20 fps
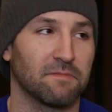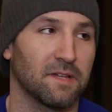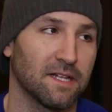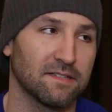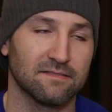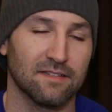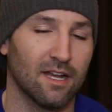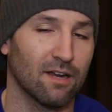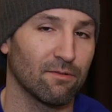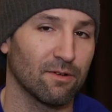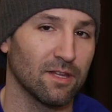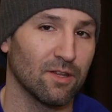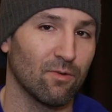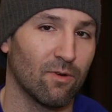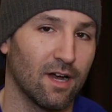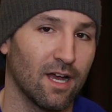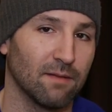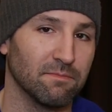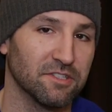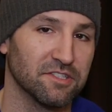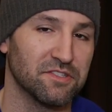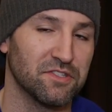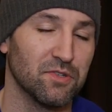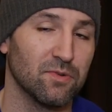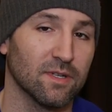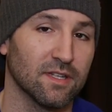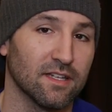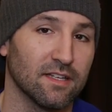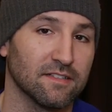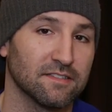And that's not really why I'm just
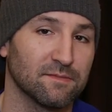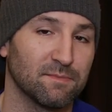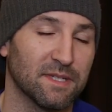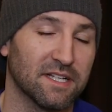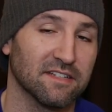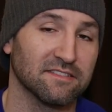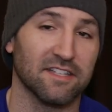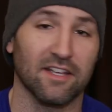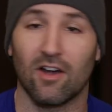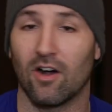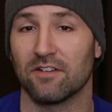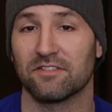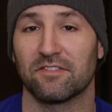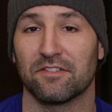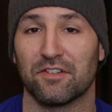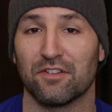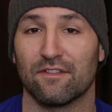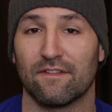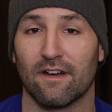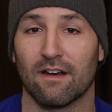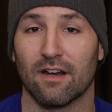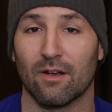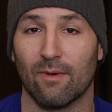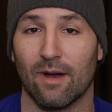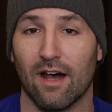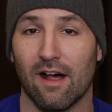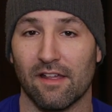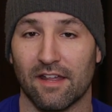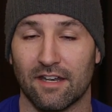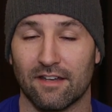doing this because they also do very
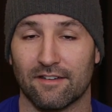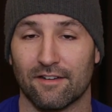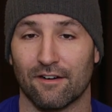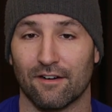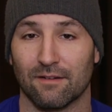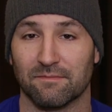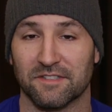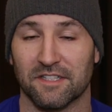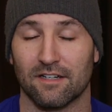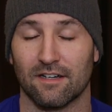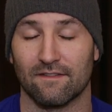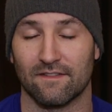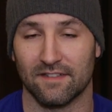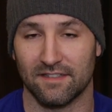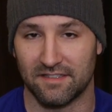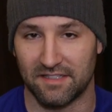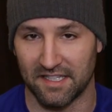well in terms of